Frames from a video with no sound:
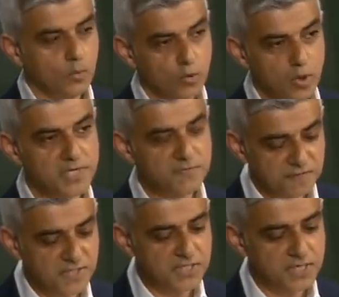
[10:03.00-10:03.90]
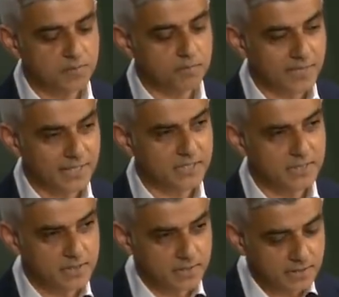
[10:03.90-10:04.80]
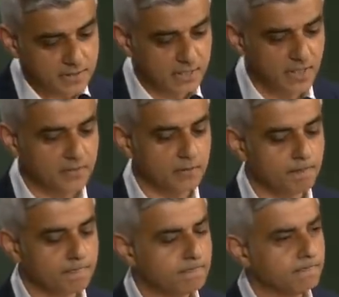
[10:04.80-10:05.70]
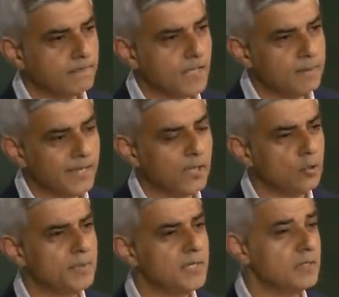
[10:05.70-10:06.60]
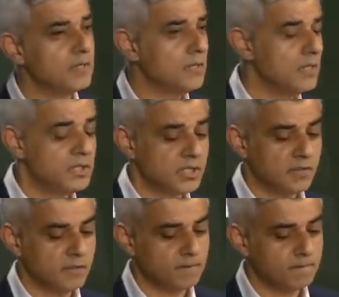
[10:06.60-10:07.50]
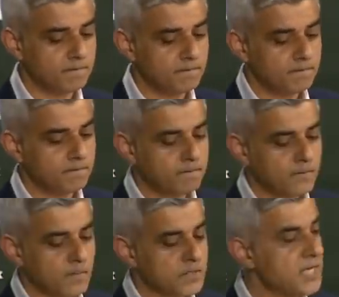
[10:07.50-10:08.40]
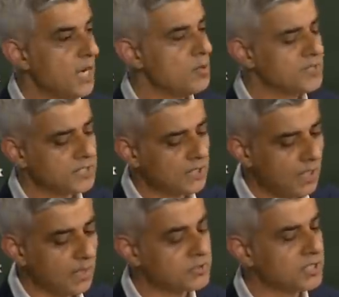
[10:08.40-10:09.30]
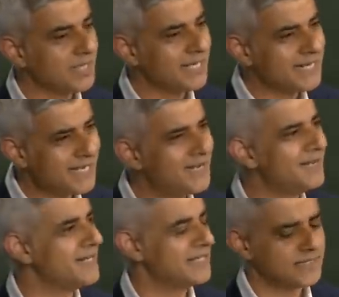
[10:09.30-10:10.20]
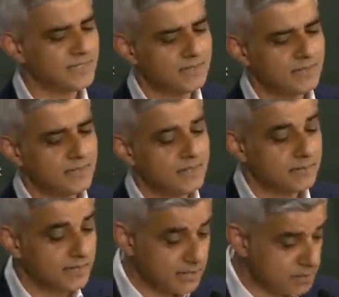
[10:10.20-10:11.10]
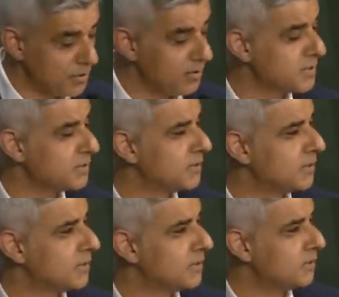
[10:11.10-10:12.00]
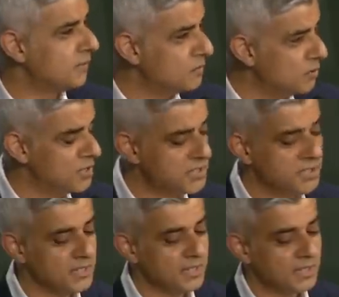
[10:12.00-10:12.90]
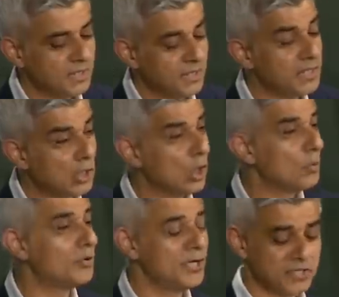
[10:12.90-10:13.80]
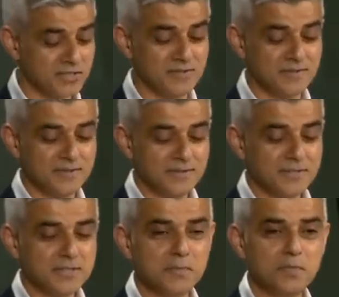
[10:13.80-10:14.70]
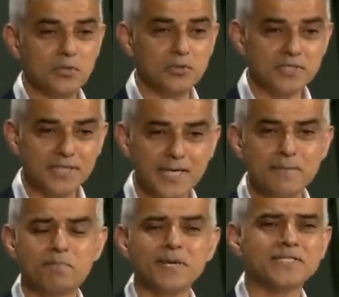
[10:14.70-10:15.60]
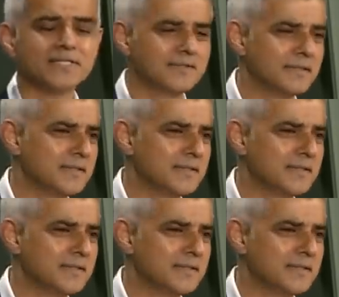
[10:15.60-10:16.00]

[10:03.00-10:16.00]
We're only defeating it by acting together and by helping each other. So now we must capture and harness that spirit of unity and cooperation to build a better